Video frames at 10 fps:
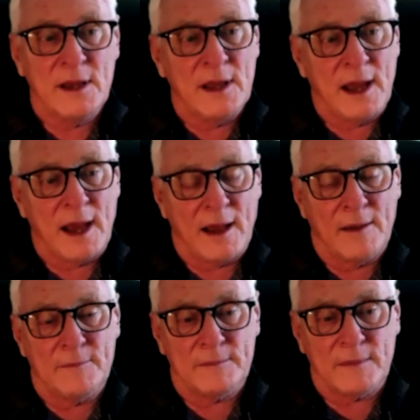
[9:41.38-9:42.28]

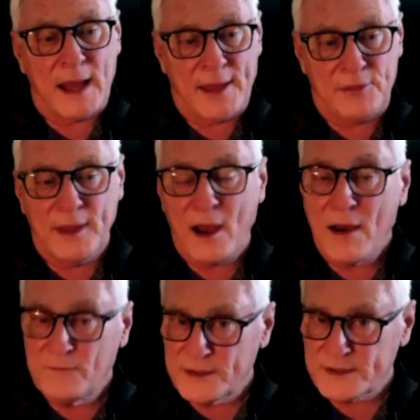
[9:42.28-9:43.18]
I think
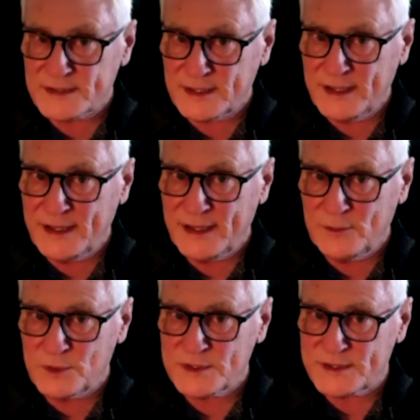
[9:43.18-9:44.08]
obviously
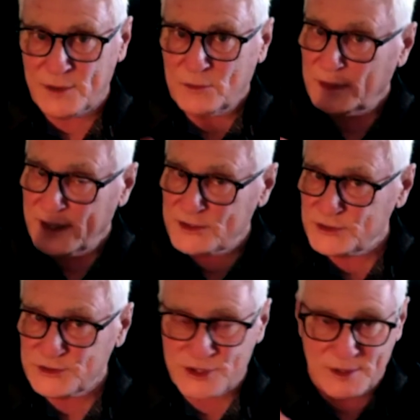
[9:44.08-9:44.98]
it was their
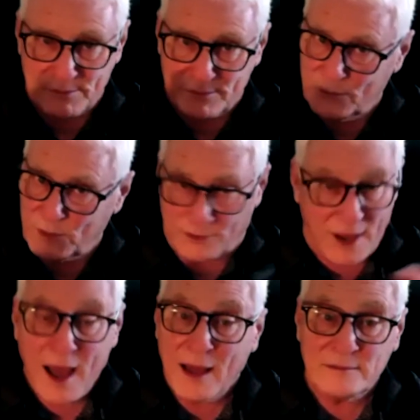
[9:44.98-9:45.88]
relationship with
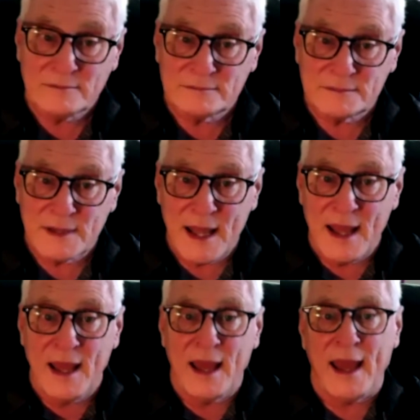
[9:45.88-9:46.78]
God,
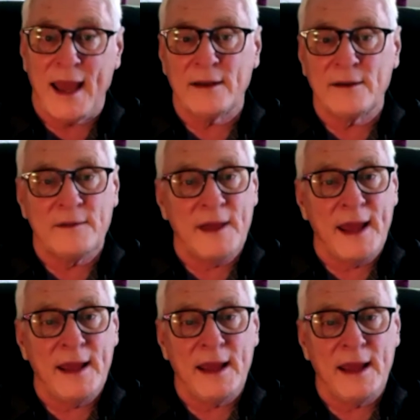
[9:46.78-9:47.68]
and
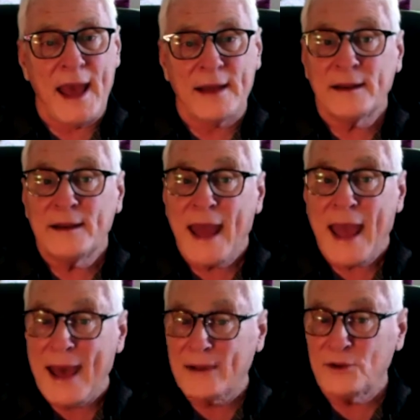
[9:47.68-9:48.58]
they had an
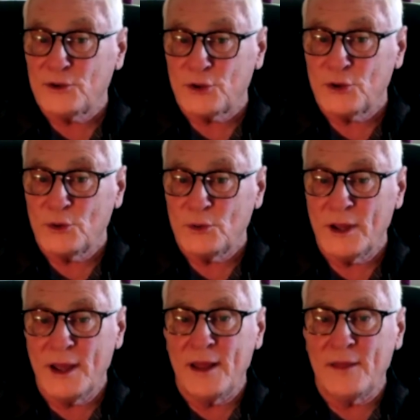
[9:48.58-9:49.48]
attitude
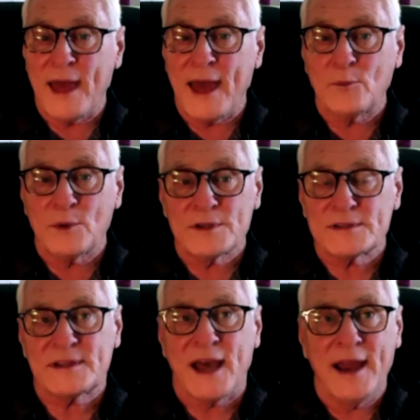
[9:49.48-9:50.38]
that
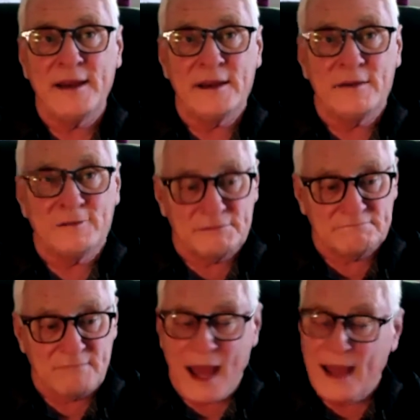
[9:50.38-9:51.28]
was kind of,
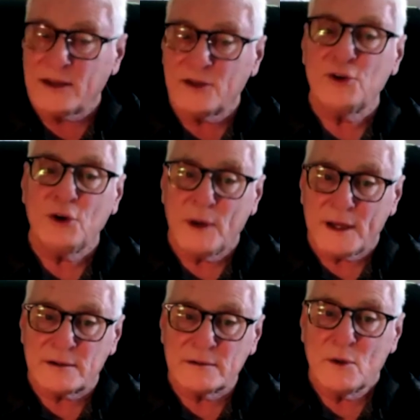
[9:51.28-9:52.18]
I can do
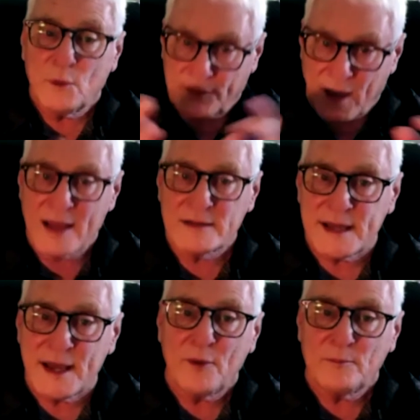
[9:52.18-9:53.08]
it. With God's
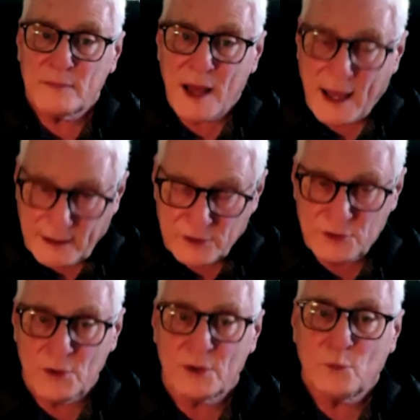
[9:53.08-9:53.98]
help, I can do it.